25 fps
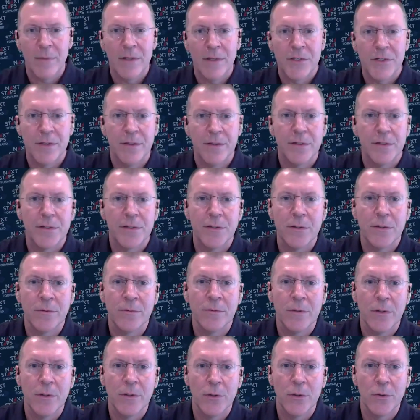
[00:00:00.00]
mentioned the
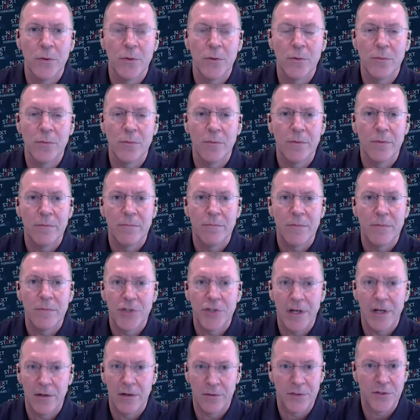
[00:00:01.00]
student who
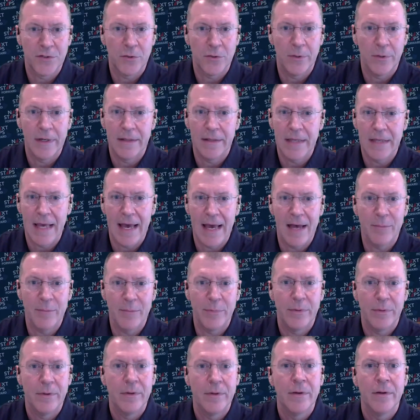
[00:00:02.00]
shared her story on the
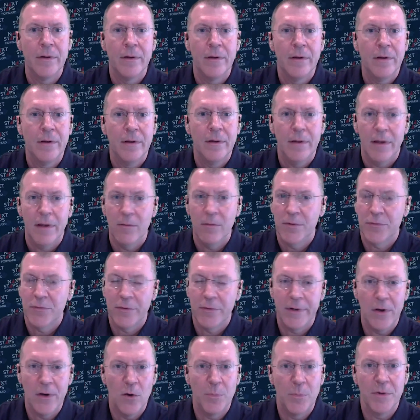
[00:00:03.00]
app and was
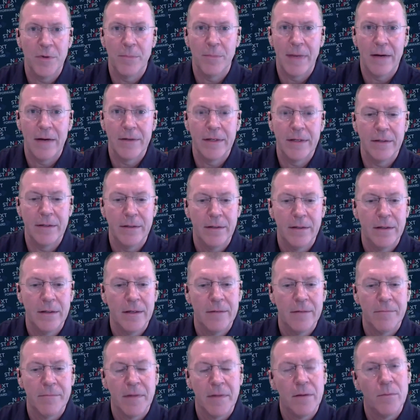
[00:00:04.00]
very open about it.
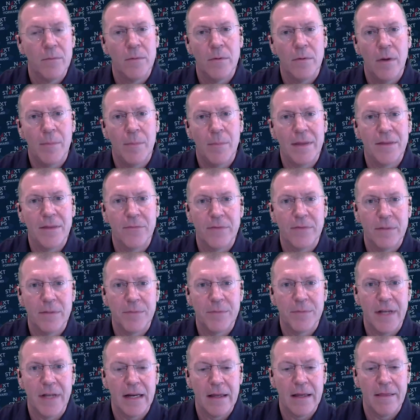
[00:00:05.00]
About the flip
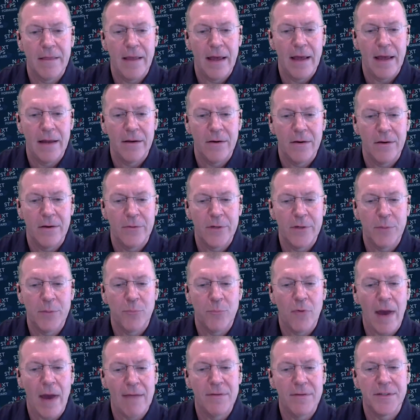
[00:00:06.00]
side on that, are there any
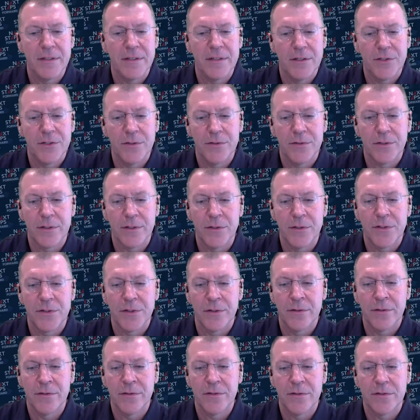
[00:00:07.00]
privacy issues or
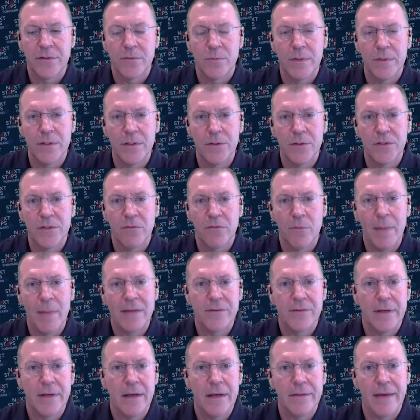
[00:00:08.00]
concerns with the use of a
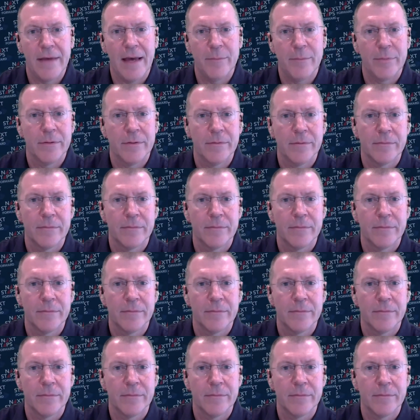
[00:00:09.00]
mental health app?